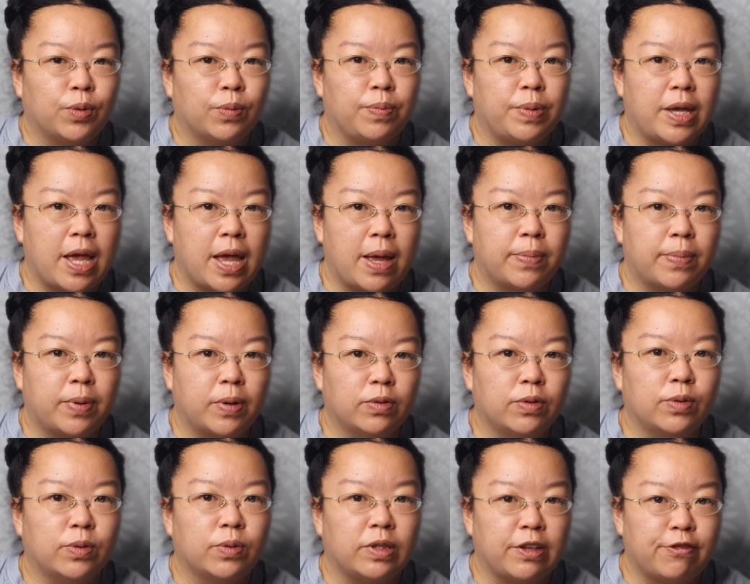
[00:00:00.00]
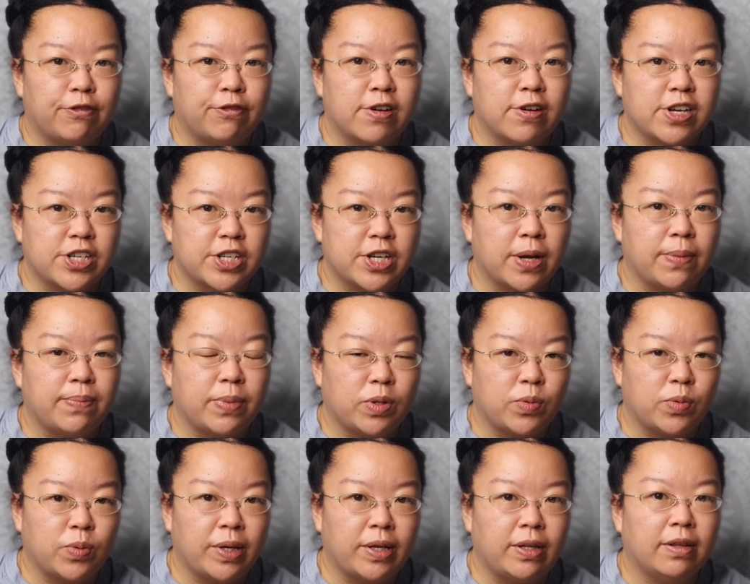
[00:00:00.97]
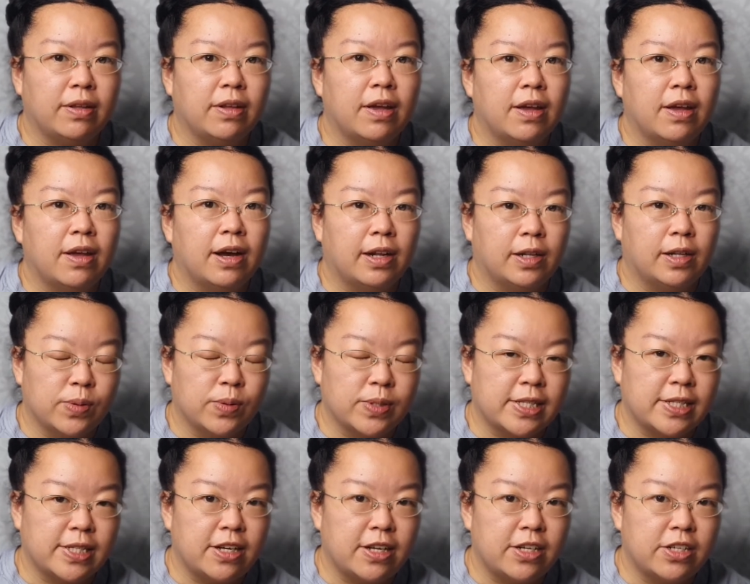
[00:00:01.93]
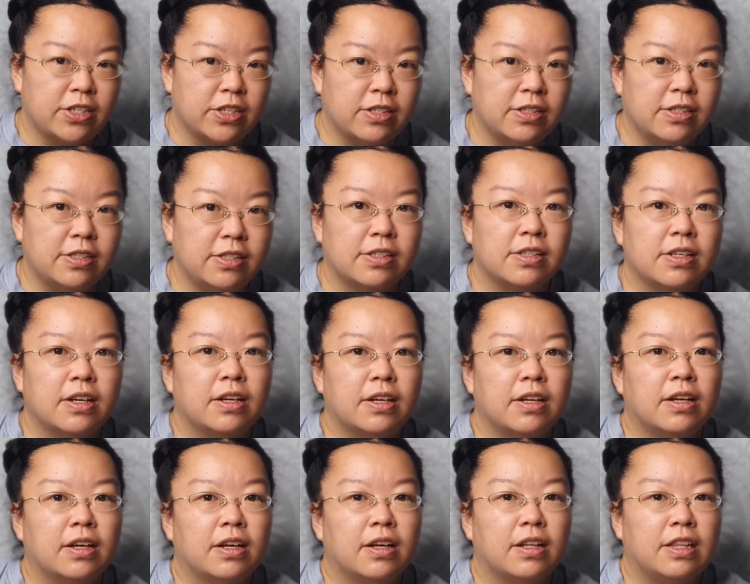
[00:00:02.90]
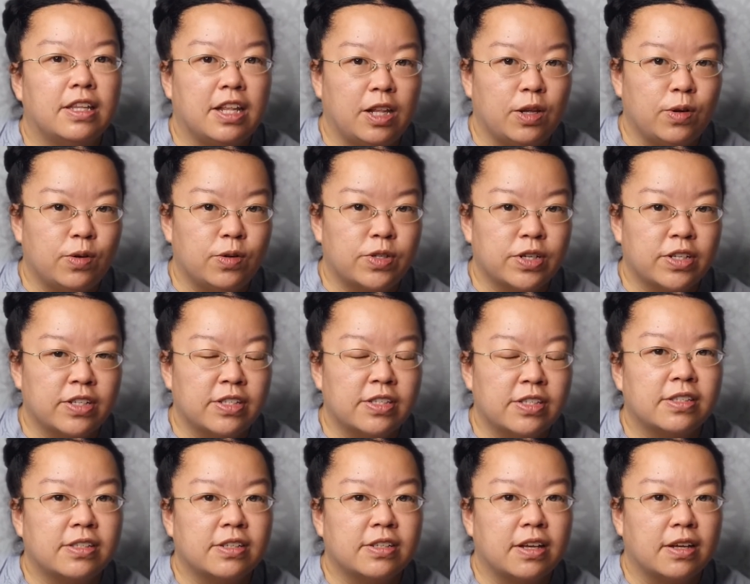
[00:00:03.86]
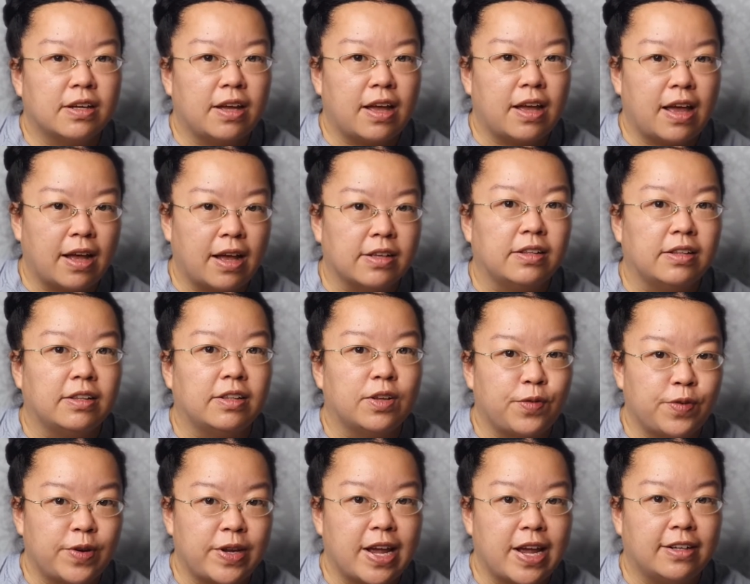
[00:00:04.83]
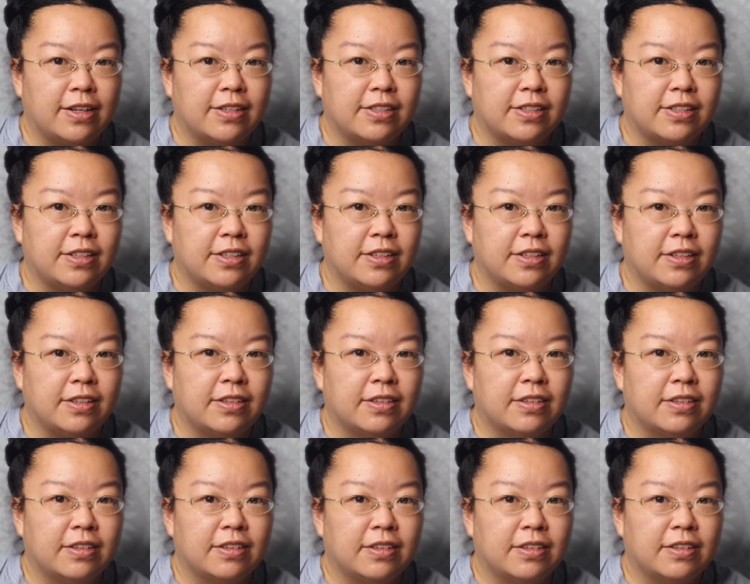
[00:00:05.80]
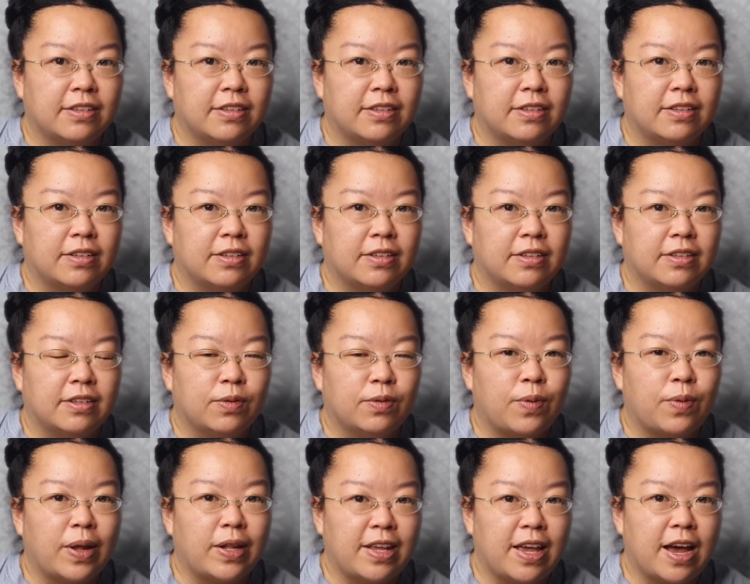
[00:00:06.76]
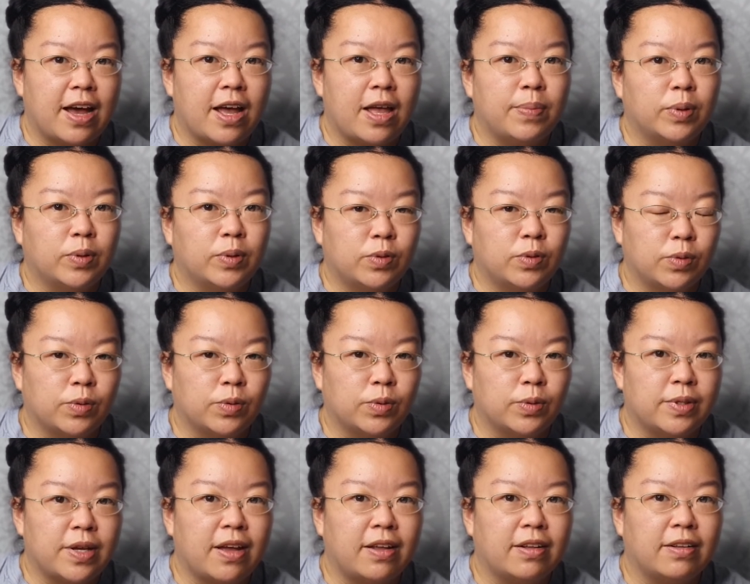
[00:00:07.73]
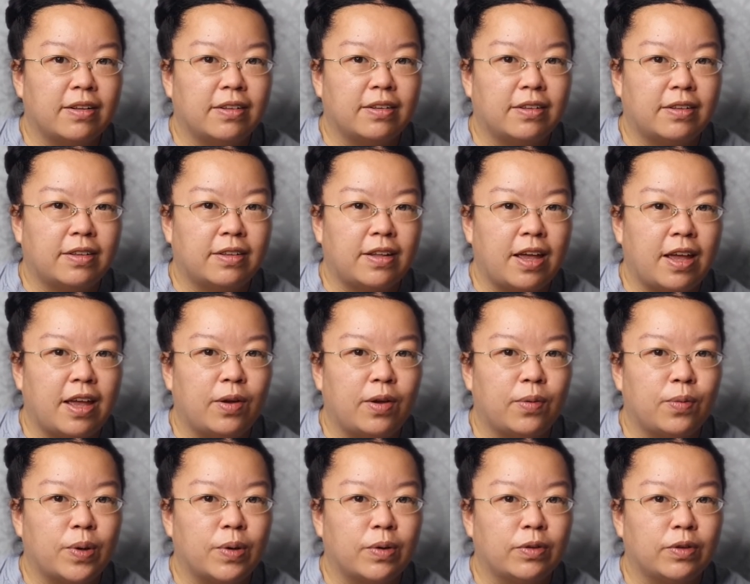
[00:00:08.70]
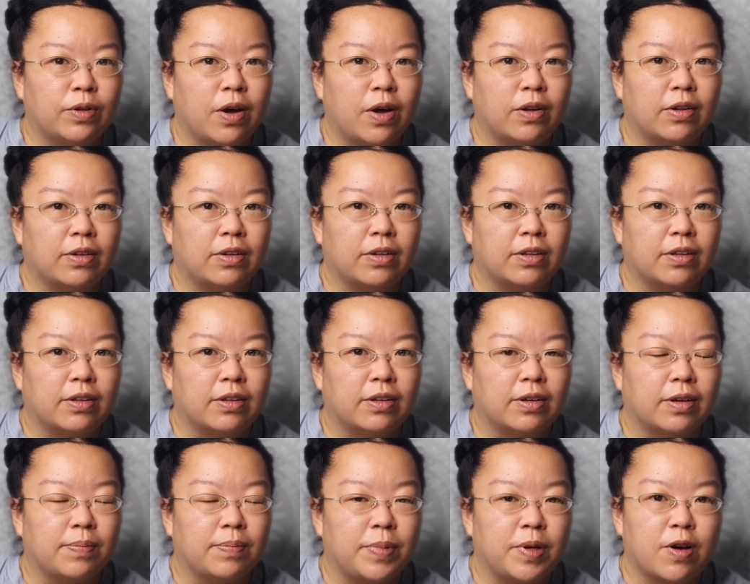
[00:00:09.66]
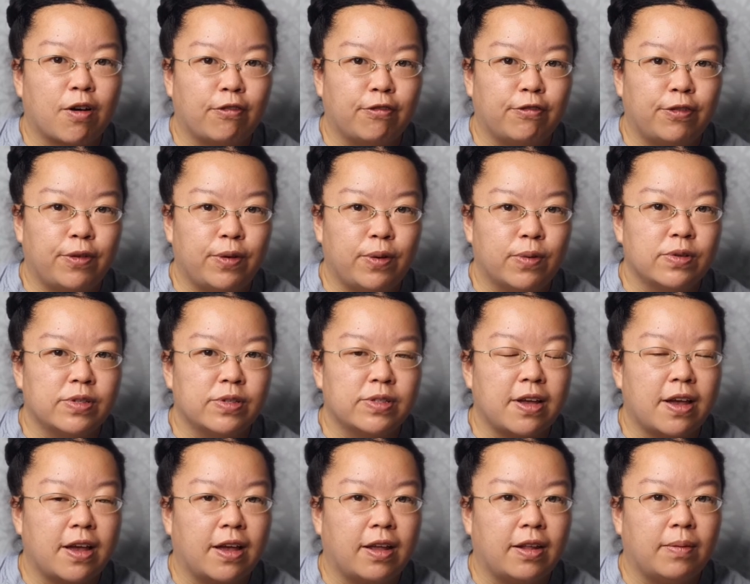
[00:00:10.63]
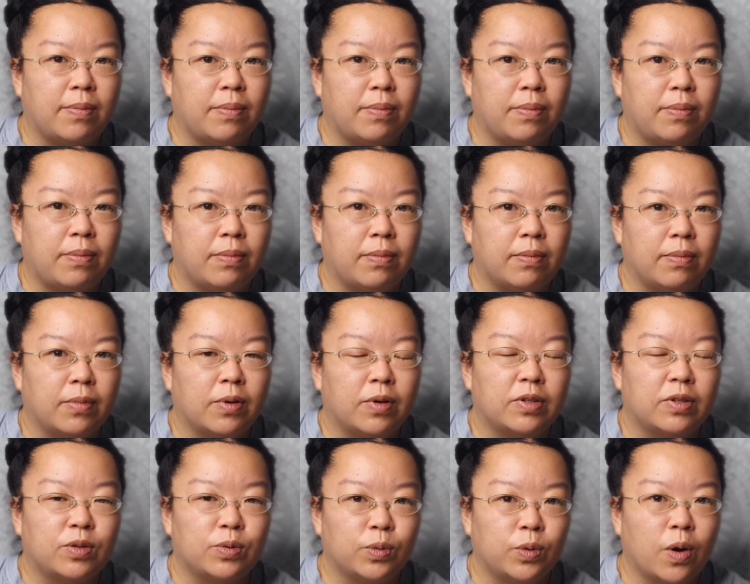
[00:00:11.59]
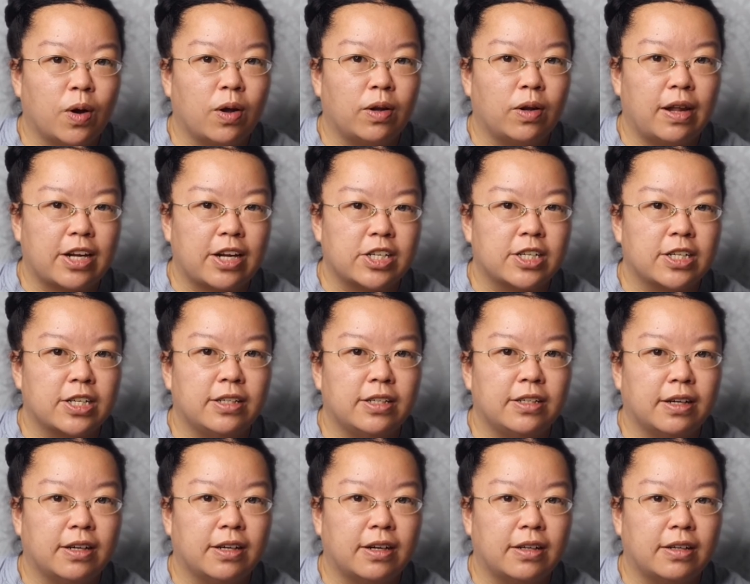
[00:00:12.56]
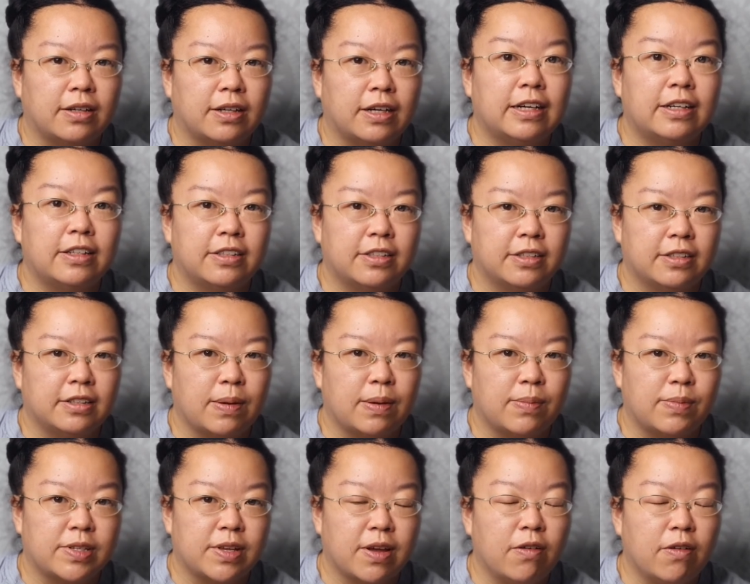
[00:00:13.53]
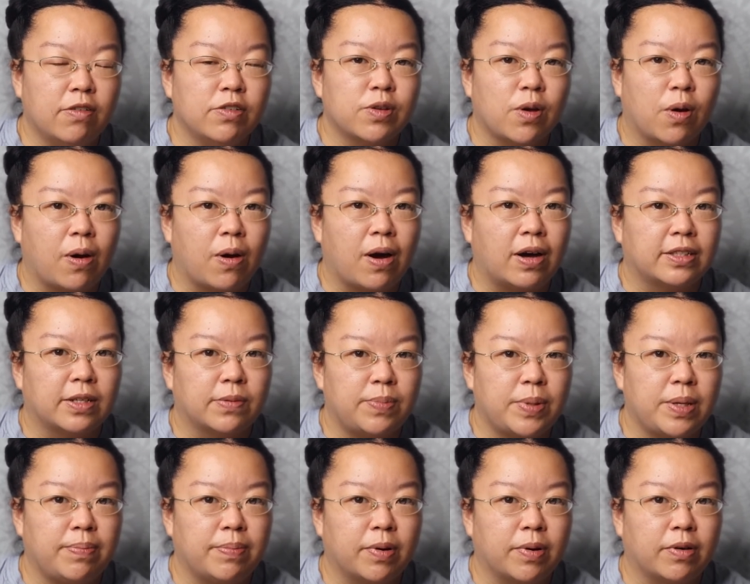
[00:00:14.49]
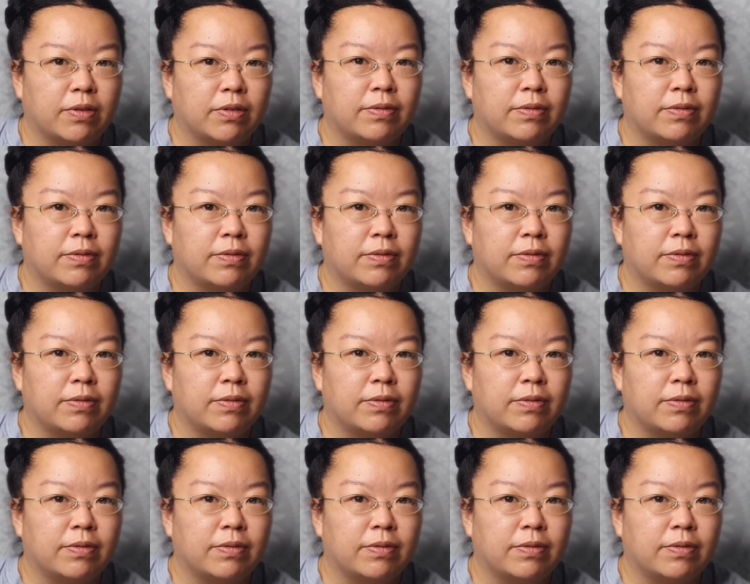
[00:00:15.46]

be able to differentiate between hallucinations, delusions, and the reality. When they are able to do that, they will not be confused and do not actually hurt themselves or other people.